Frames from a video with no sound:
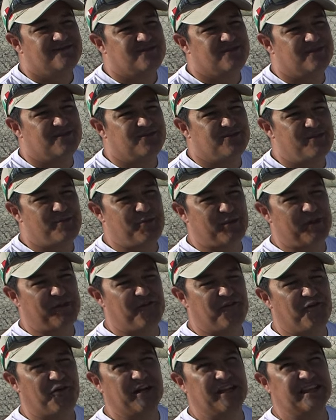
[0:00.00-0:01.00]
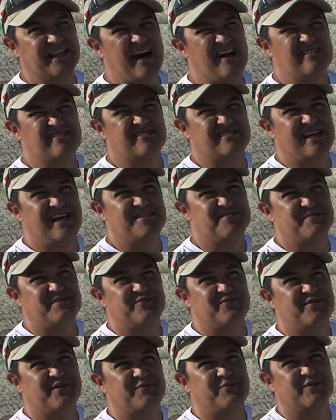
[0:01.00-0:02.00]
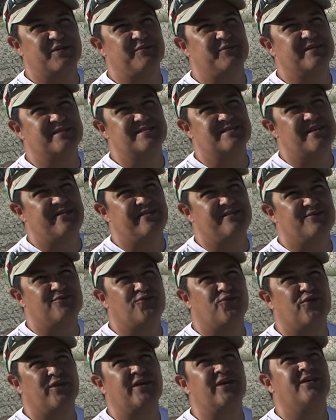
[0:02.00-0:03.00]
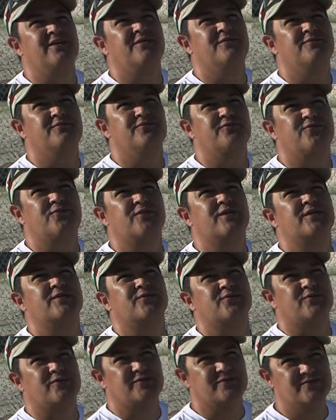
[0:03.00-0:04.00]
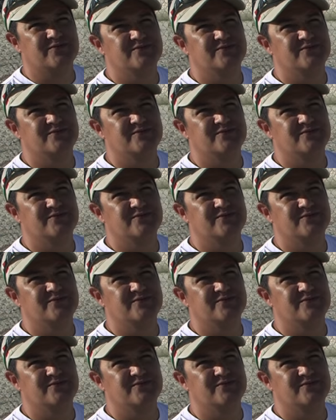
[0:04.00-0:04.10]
If we put in 40,000, that means we're pretty much saving 40 turtles.